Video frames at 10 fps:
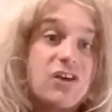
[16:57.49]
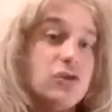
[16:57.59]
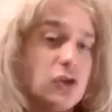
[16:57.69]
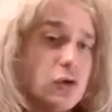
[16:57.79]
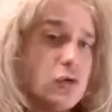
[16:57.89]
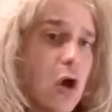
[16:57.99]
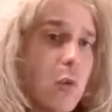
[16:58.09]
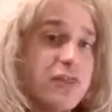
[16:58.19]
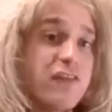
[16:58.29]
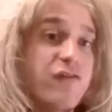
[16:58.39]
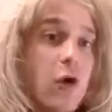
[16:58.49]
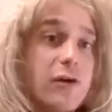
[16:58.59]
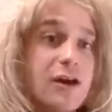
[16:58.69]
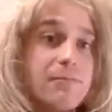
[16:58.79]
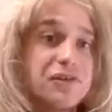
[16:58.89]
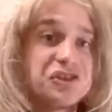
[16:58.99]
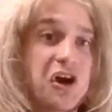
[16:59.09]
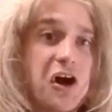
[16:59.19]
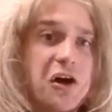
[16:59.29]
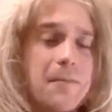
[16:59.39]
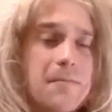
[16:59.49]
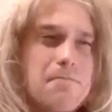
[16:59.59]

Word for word: Do you know what the four numbers are?